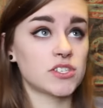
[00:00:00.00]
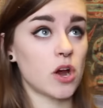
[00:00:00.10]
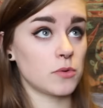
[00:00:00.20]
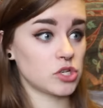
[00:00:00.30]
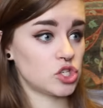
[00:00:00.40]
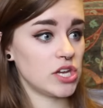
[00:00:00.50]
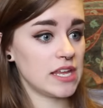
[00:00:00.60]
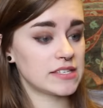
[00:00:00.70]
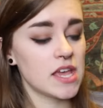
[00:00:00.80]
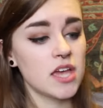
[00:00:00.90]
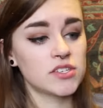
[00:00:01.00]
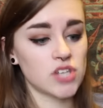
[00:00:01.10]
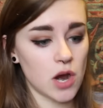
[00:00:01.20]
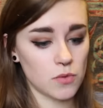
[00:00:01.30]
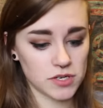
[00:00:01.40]
Star Wars sheets,
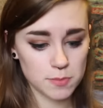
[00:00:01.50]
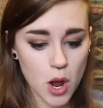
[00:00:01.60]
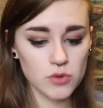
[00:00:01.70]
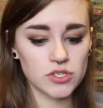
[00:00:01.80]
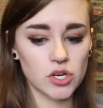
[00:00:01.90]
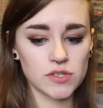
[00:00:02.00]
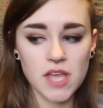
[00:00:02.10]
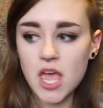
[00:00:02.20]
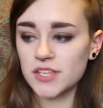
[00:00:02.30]
Star Wars posters,